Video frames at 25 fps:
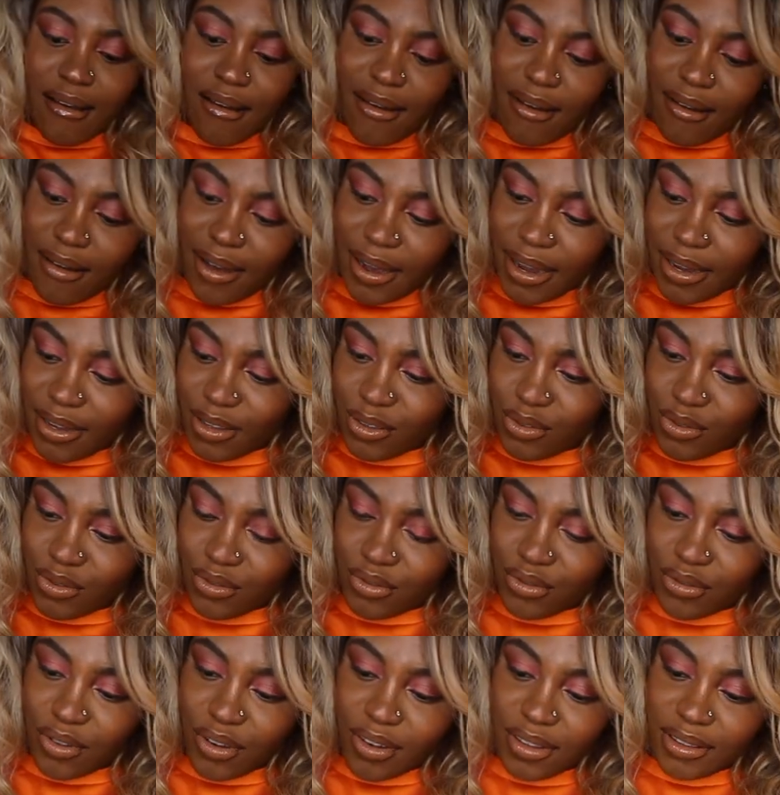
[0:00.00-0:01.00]
I
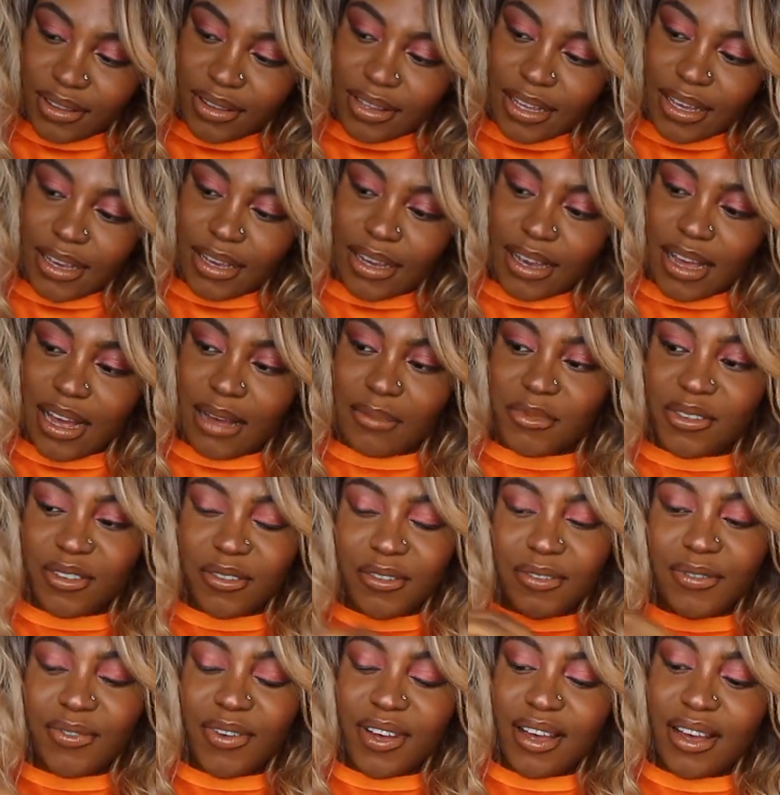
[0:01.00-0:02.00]
do not think I'm
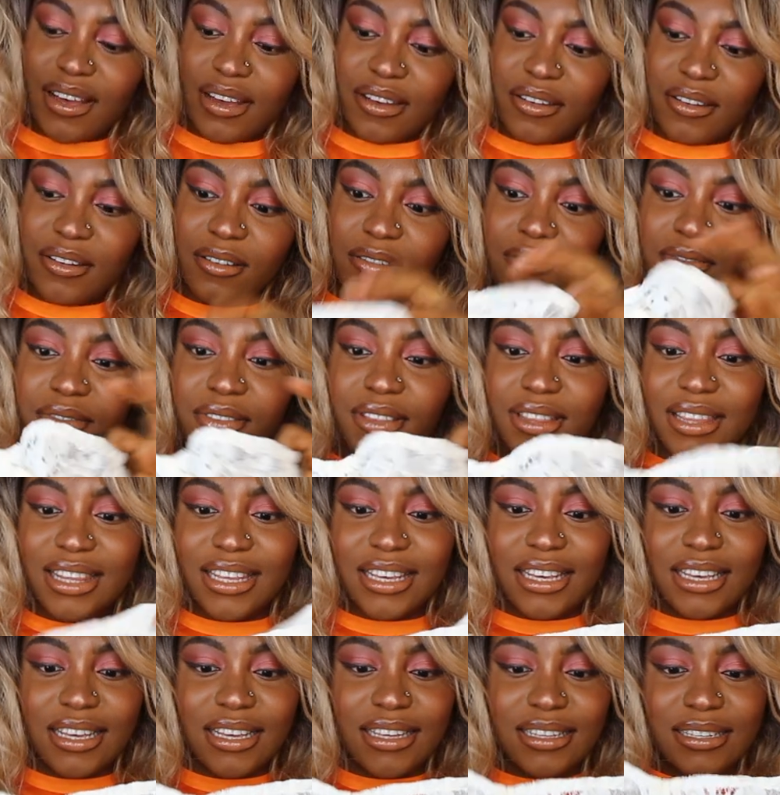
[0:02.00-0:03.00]
a fan of
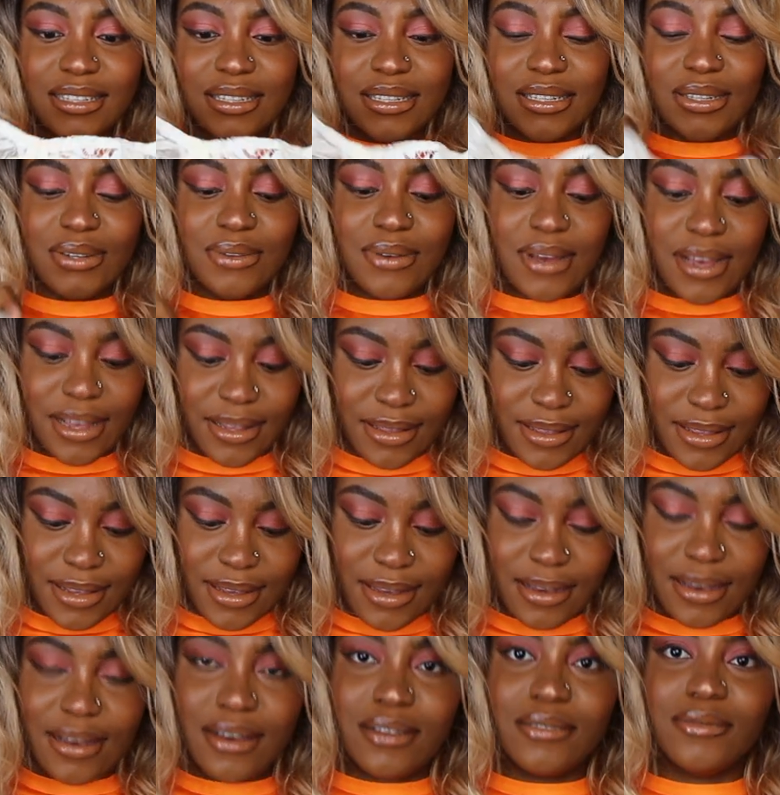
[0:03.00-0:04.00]
this, so I
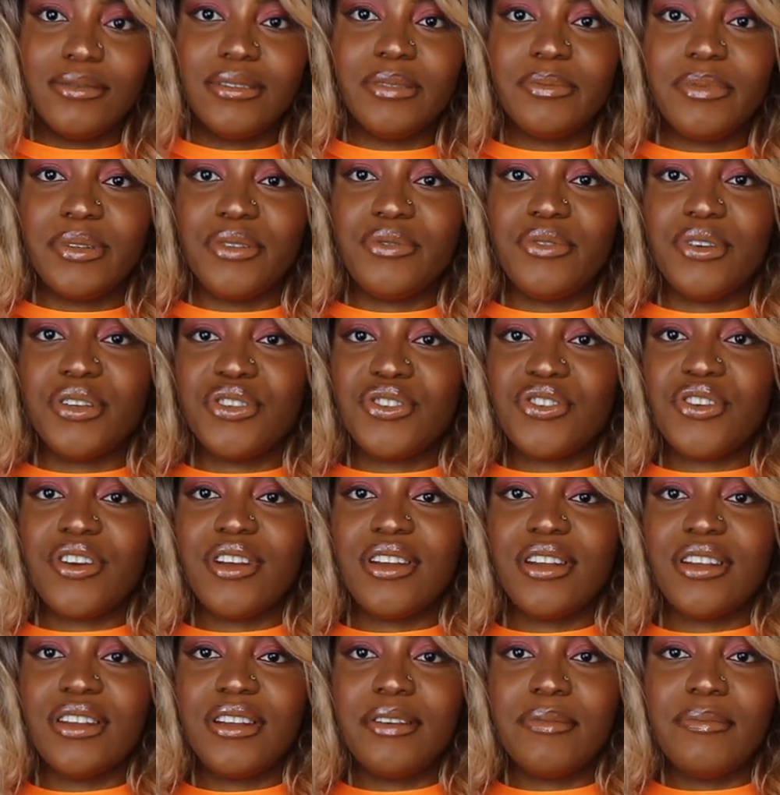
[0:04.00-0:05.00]
think I will be
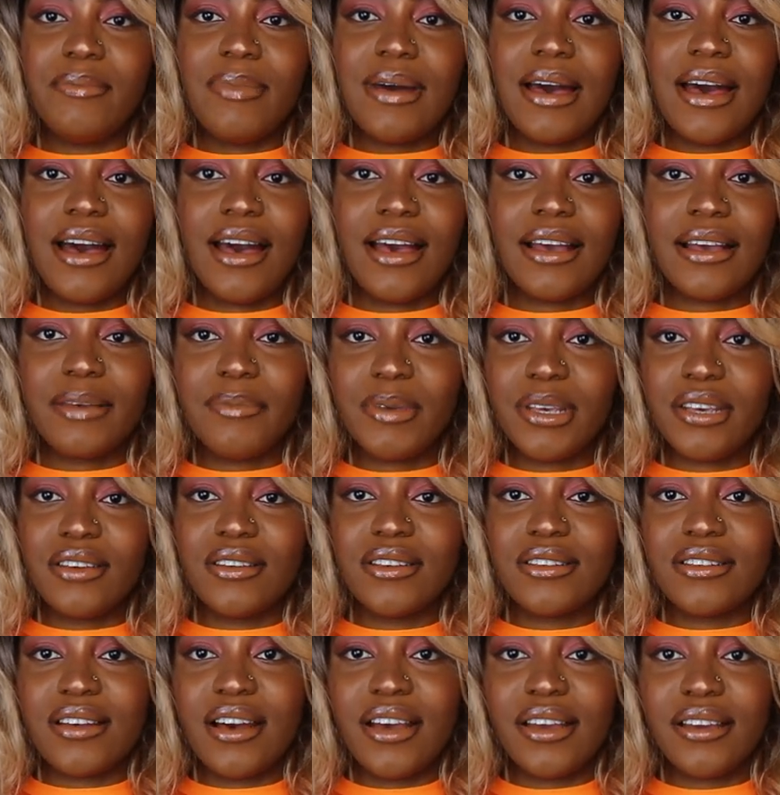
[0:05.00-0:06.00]
returning it back
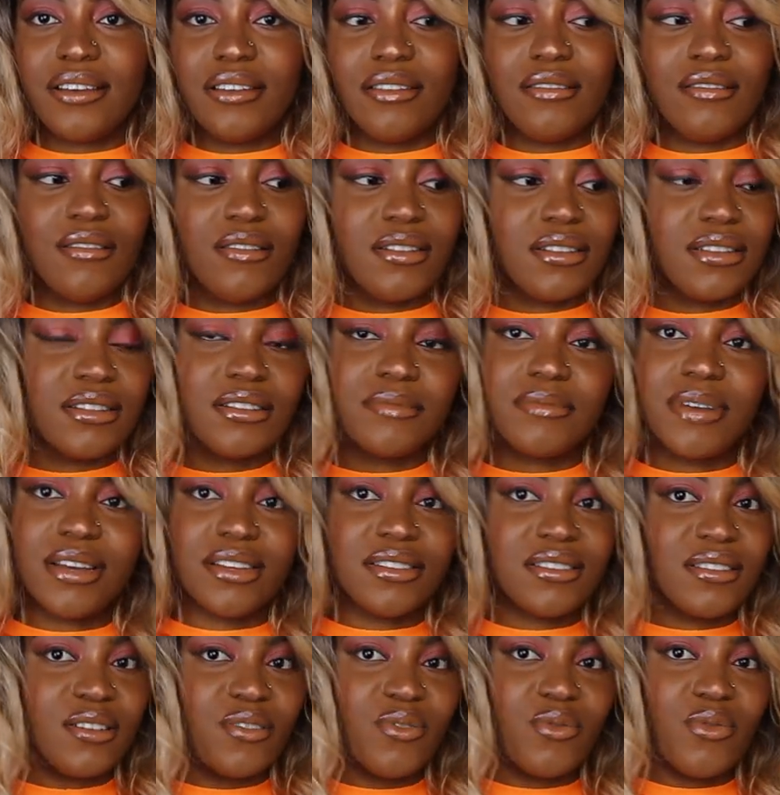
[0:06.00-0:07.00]
because I cannot see
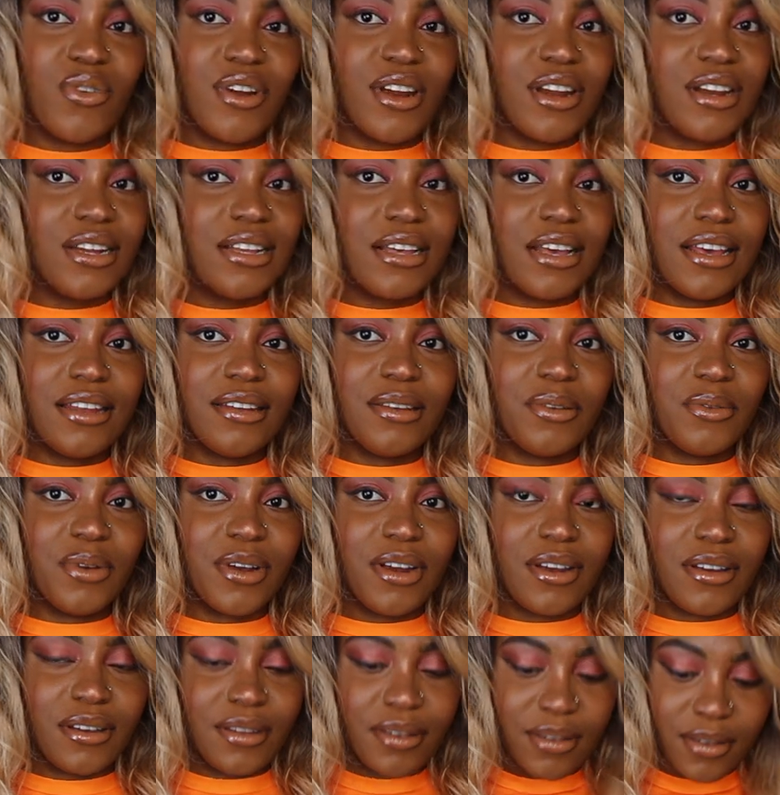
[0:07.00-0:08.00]
myself wearing it
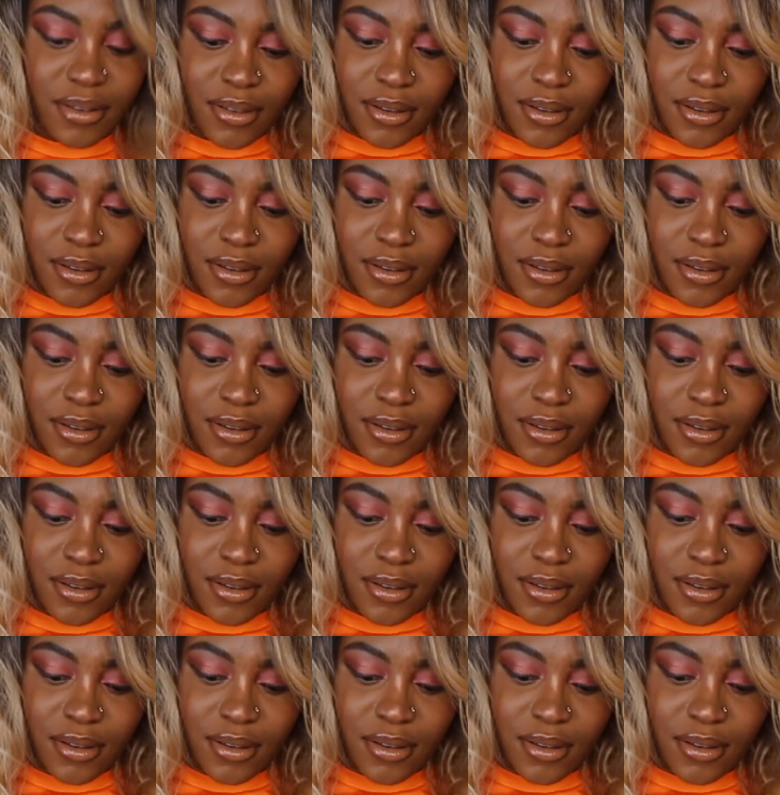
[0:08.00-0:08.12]
anywhere